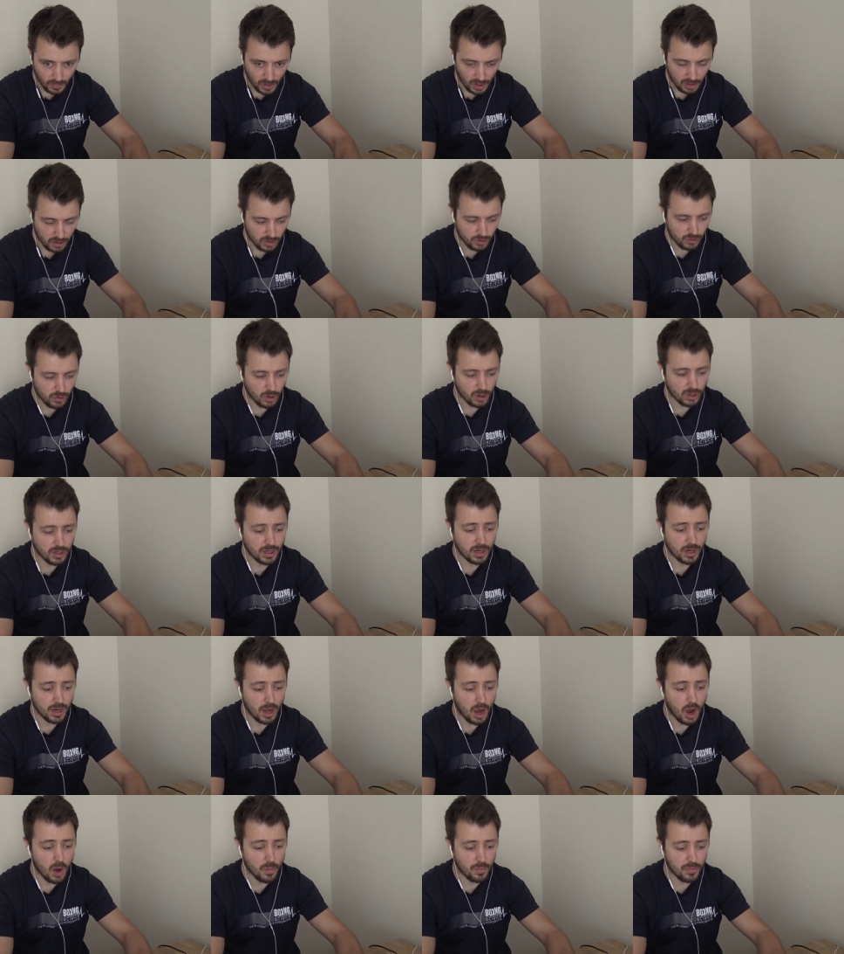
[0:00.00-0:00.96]
structure
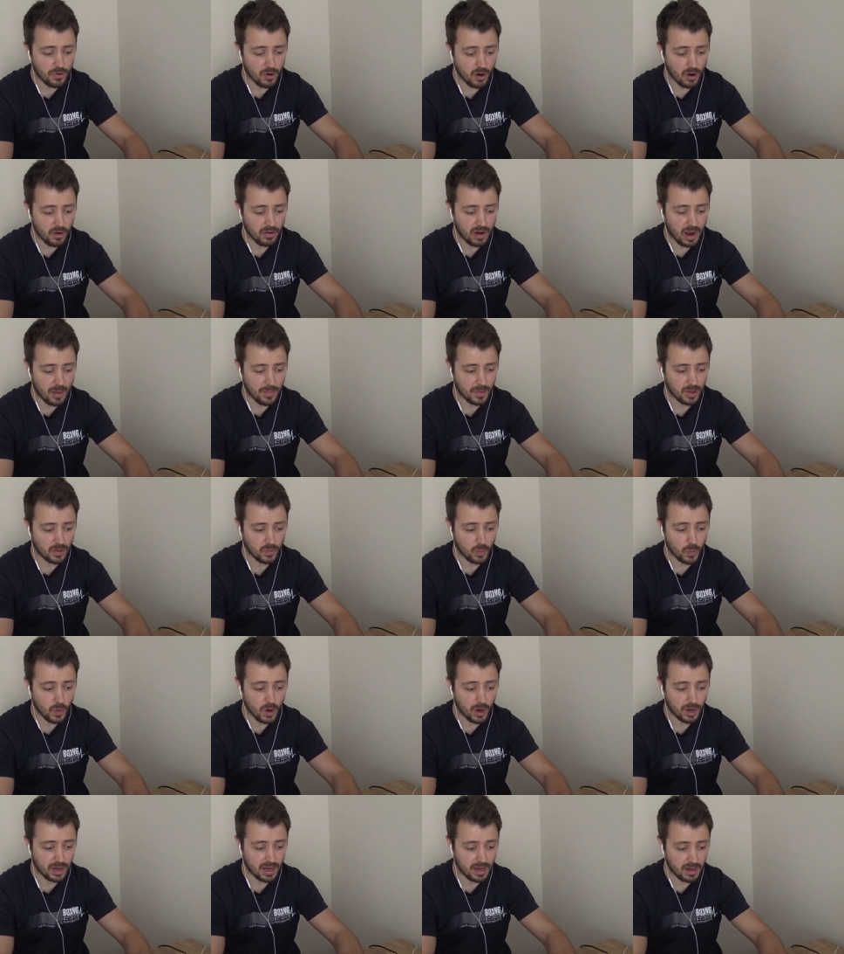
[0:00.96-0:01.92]
your program as
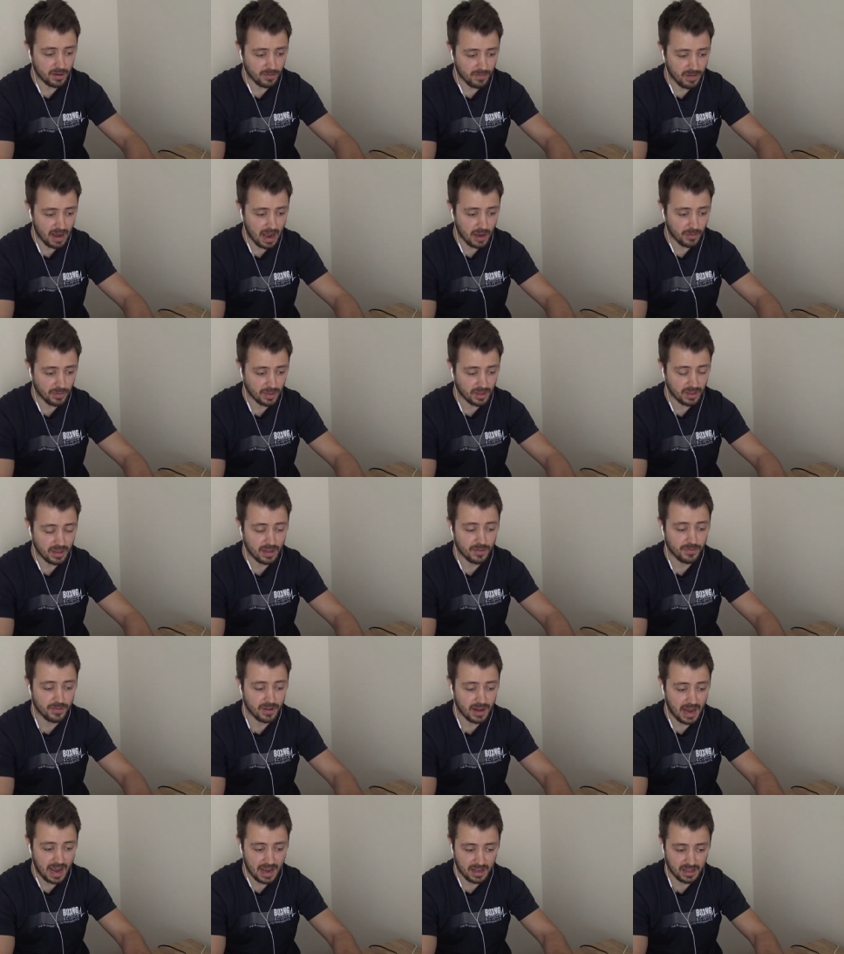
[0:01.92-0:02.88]
working around the
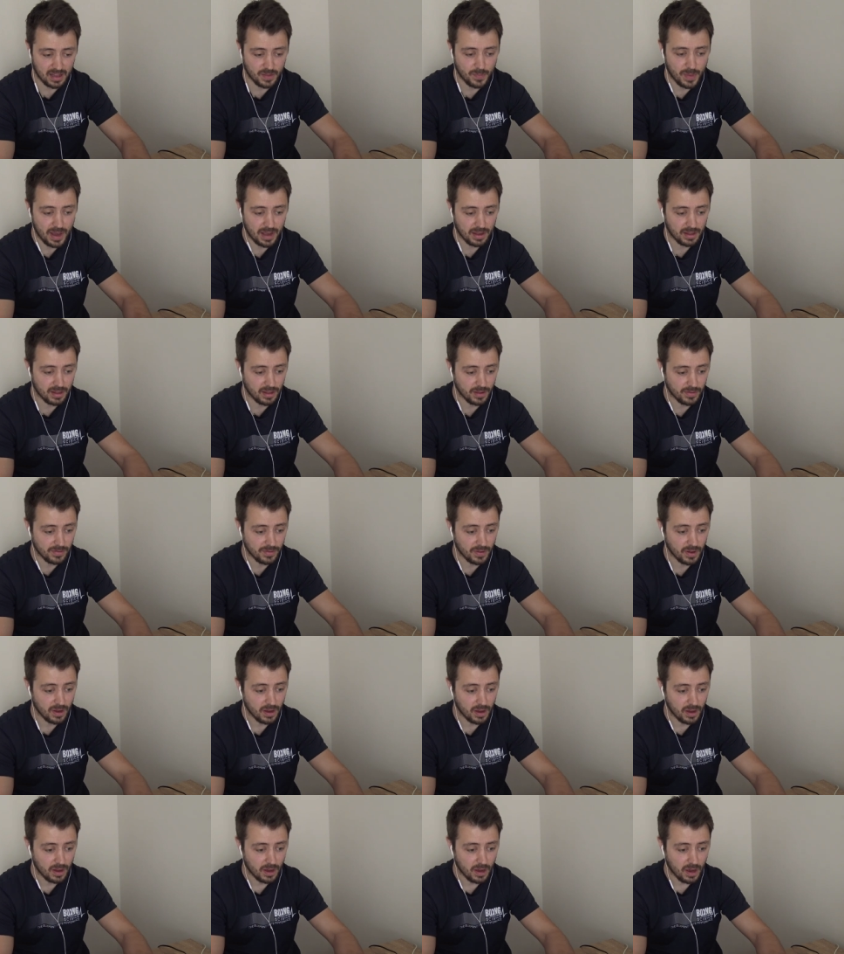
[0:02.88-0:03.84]
different aspects of
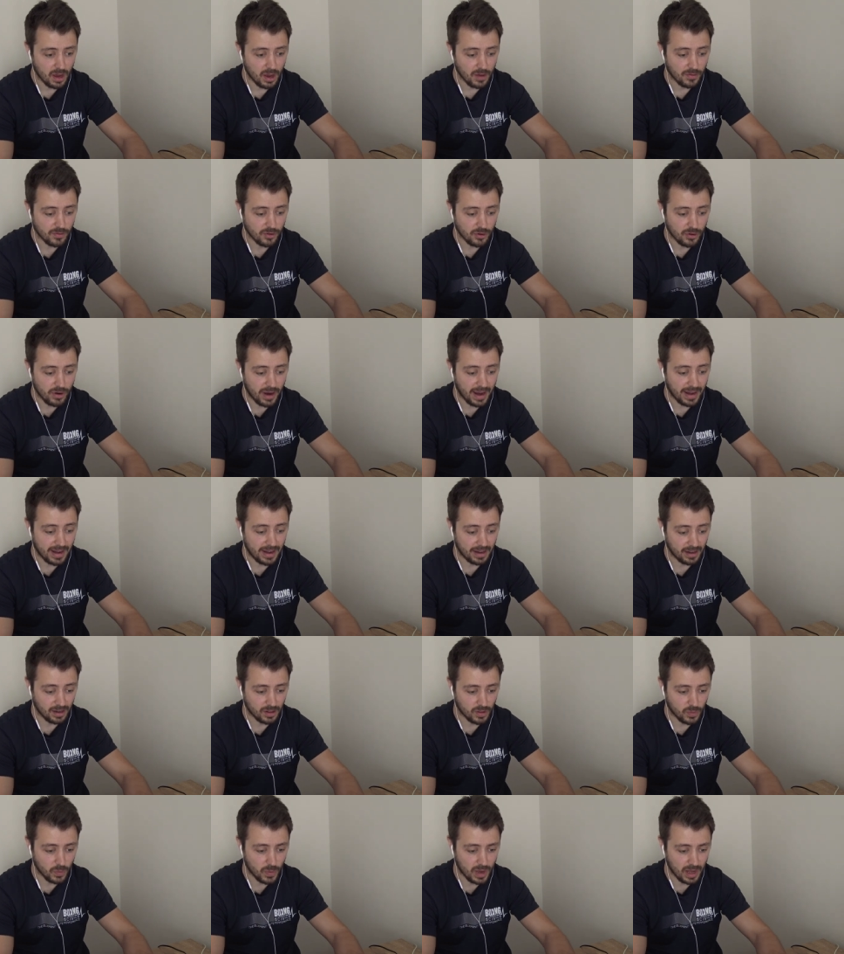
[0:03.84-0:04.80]
of training
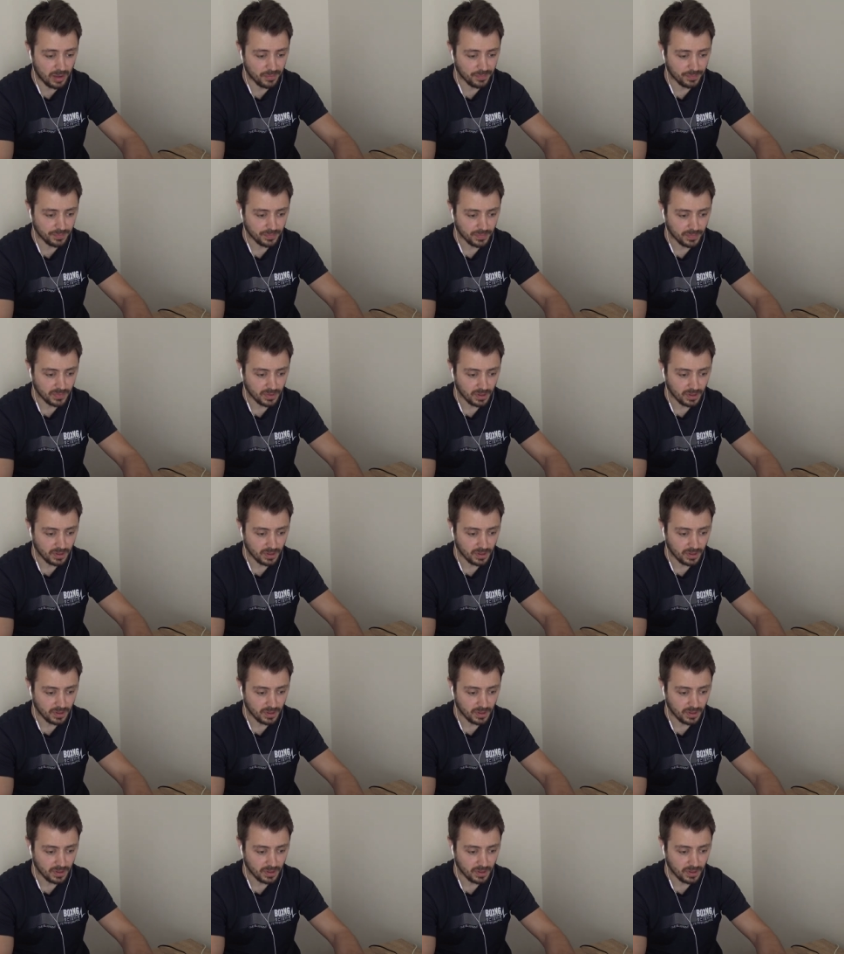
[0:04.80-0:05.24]
as well.